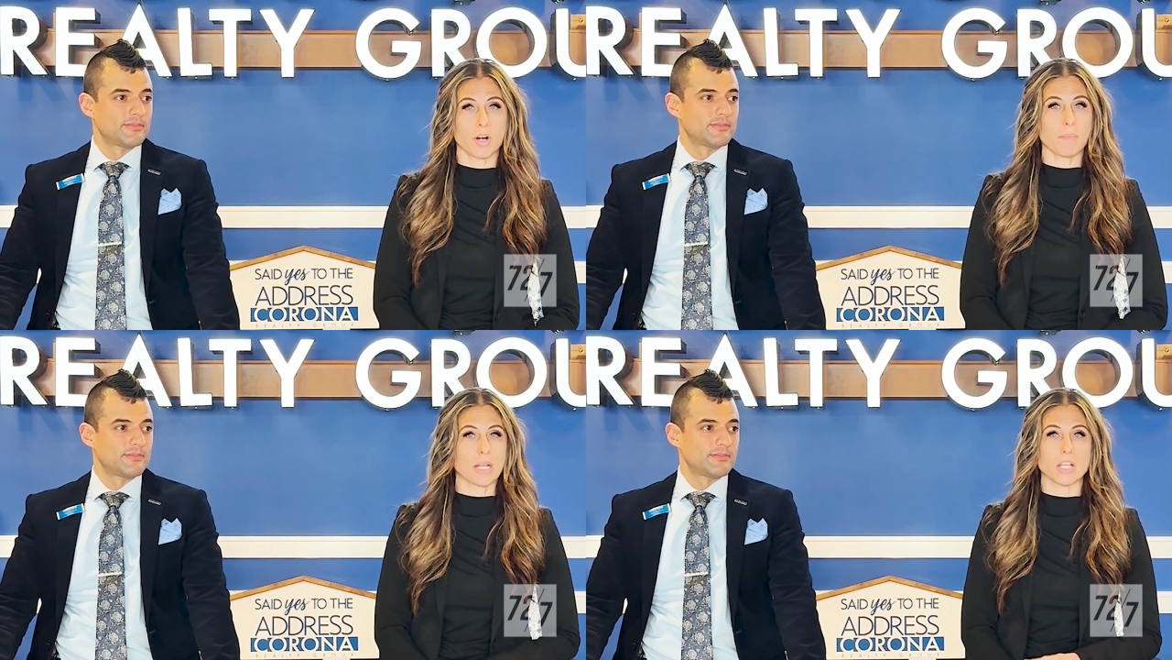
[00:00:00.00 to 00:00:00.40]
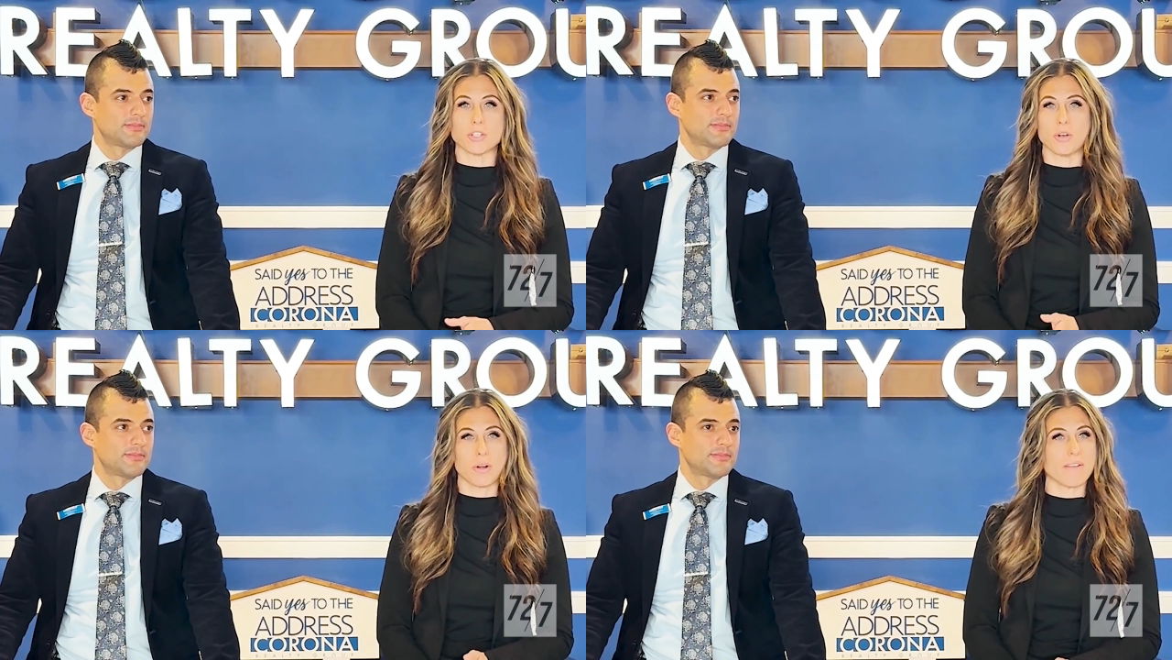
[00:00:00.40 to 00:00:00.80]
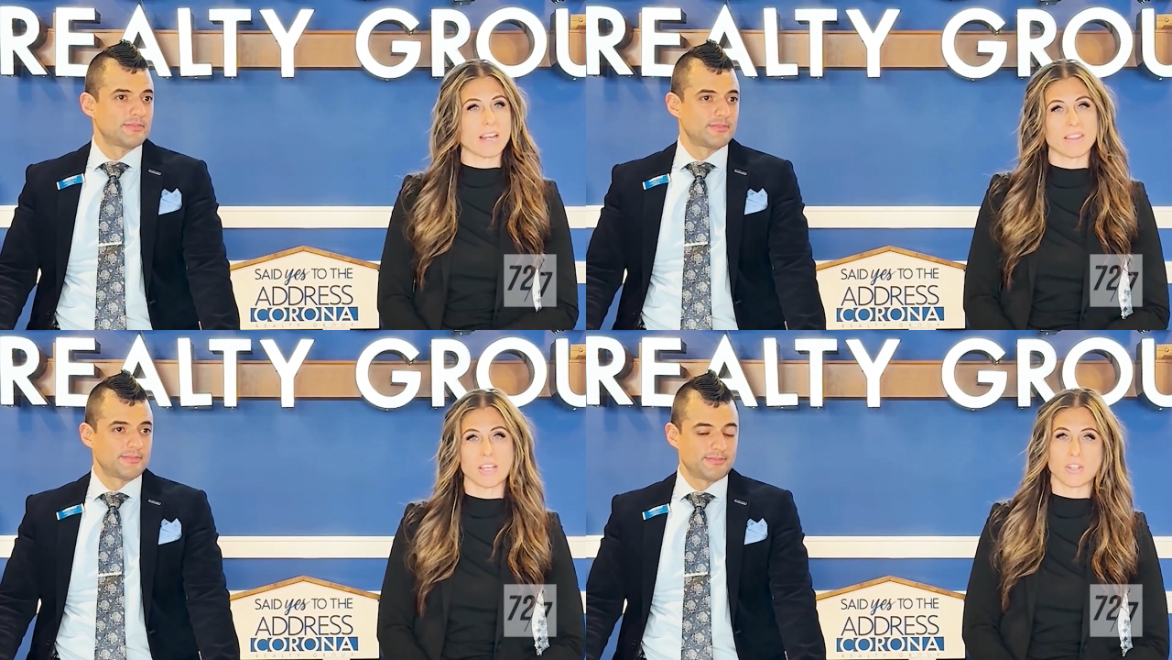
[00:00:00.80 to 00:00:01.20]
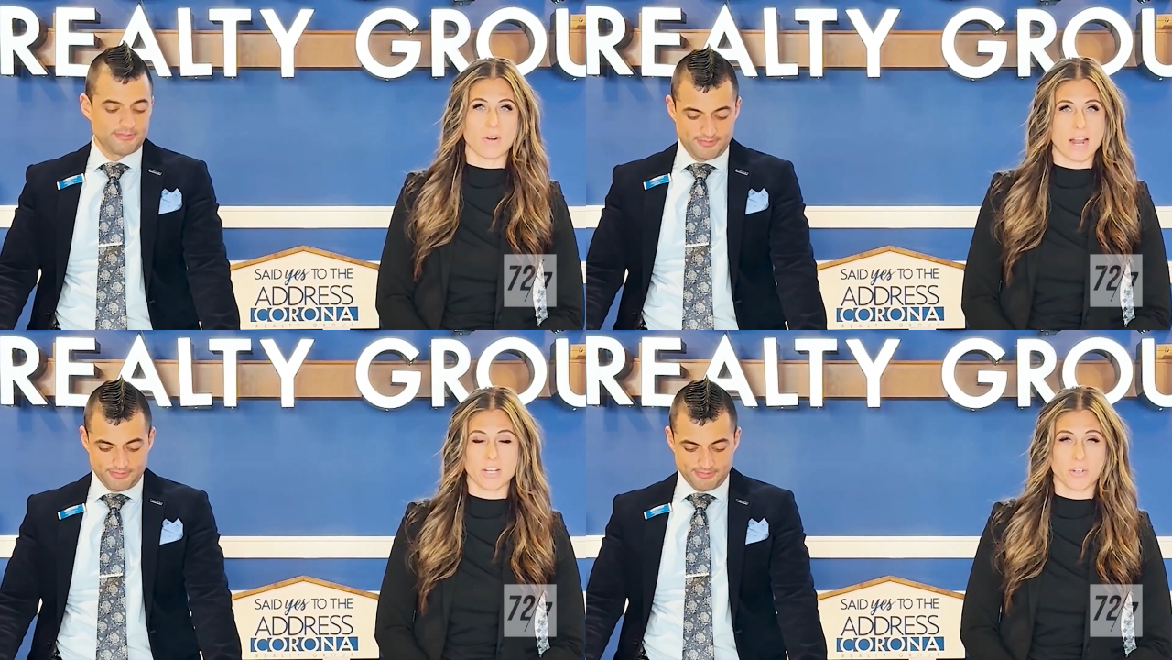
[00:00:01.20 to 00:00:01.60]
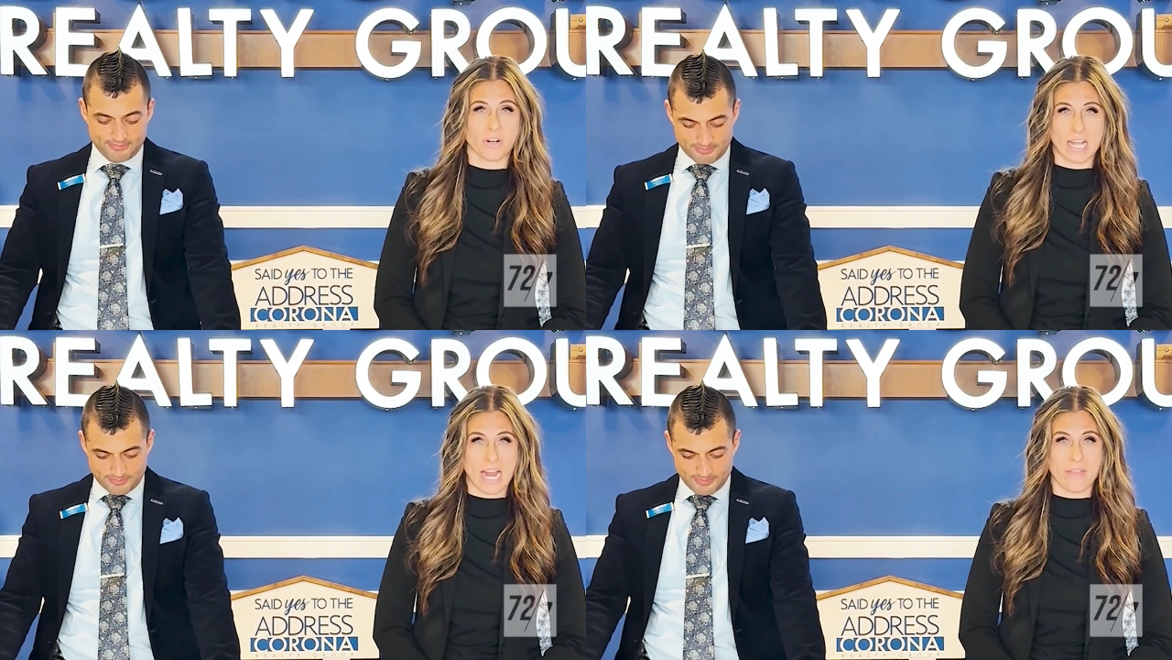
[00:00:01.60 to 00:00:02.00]
Speaker 1: for it because you don't have anything
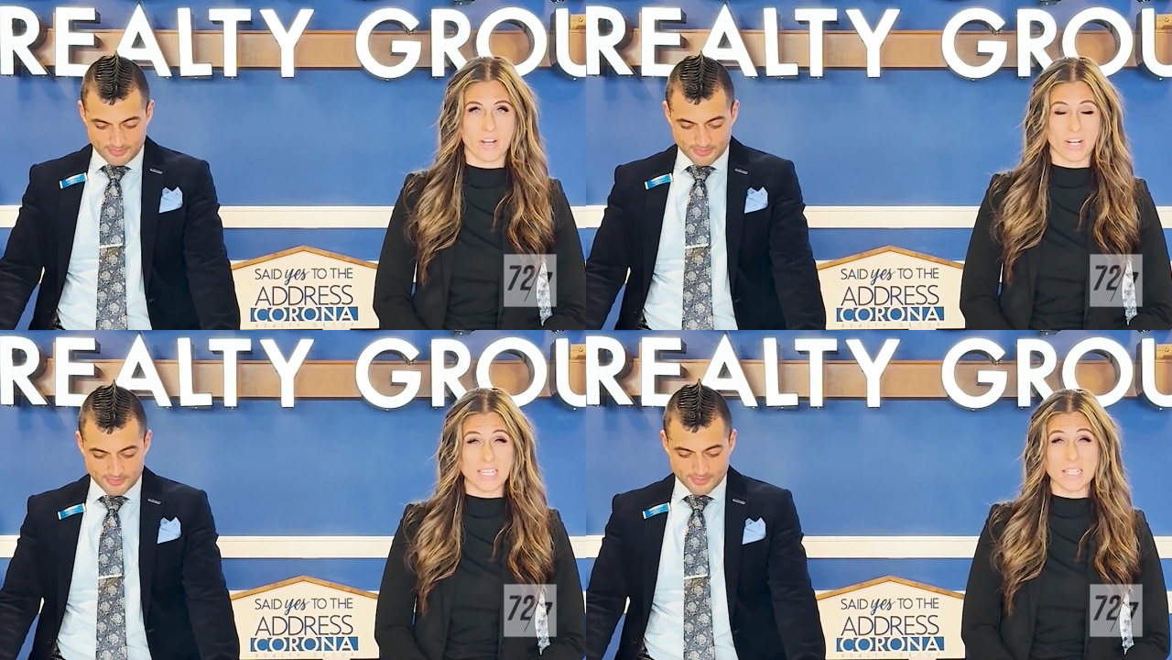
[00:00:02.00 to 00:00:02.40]
derogatory on there,